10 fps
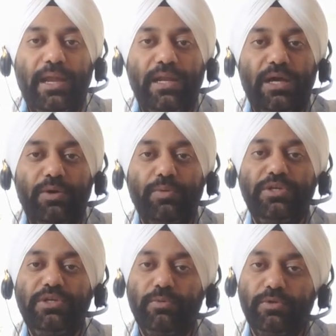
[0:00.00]
And now
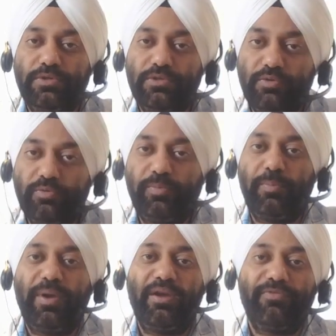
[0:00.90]
she wants to
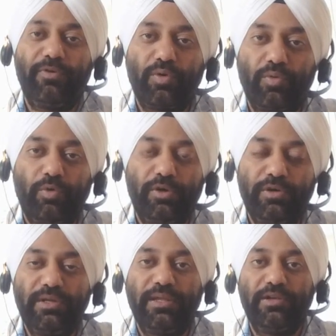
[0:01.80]
prepare for
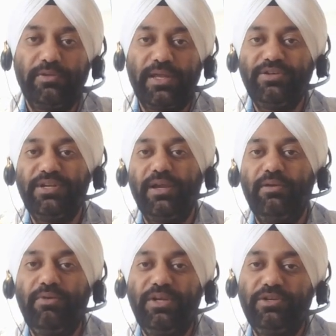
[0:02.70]
quant so that she
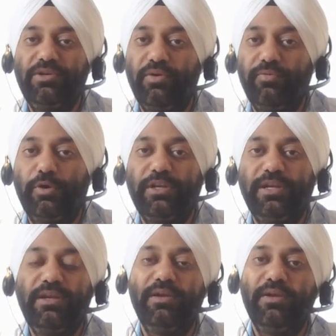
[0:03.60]
can reach
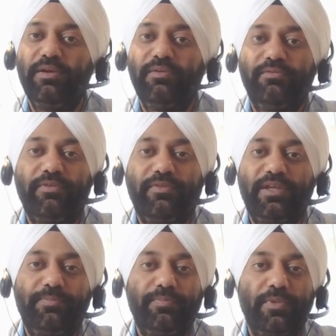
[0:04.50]
49,
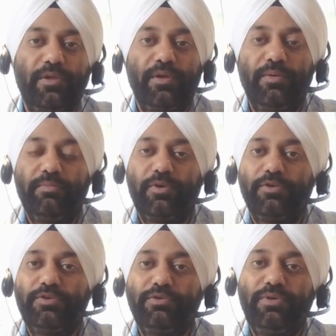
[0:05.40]
50.
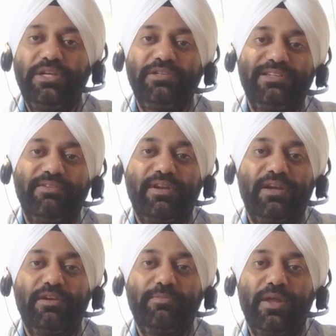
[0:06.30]
Because to reach
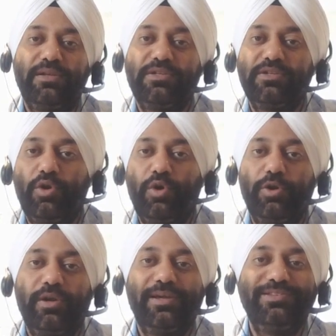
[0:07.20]
700 plus
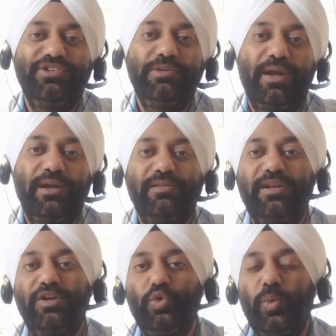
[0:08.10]
on GMAT,
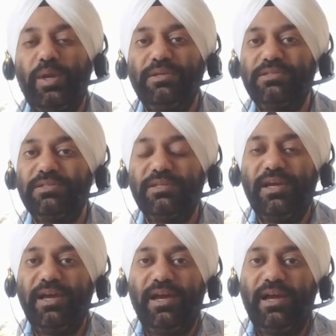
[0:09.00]
there are two ways.
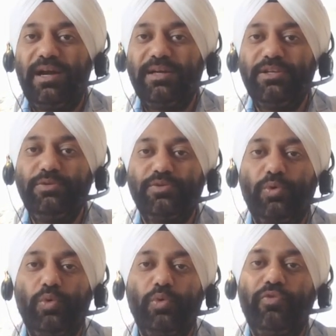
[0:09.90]
Either you
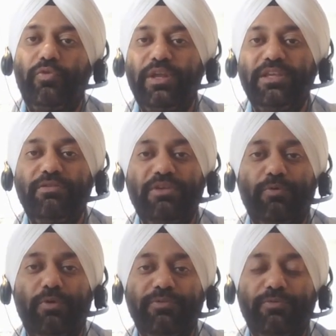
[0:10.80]
score 43,
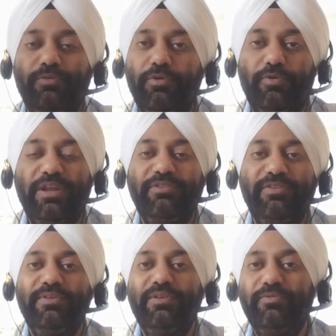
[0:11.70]
44, or
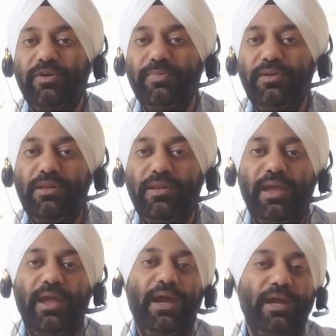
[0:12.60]
45 in verbal,
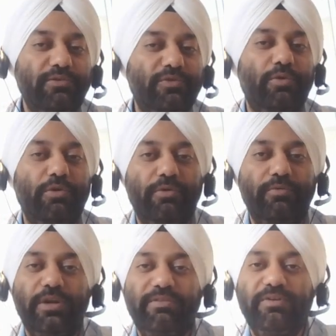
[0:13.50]
and you score
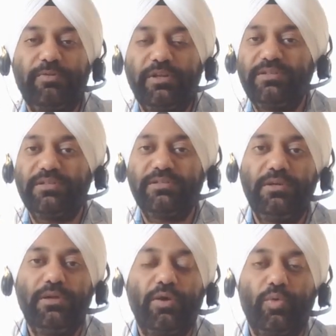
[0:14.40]
around 45, 46
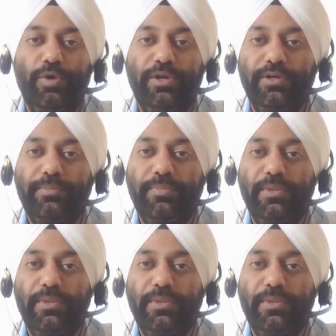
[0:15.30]
in quant.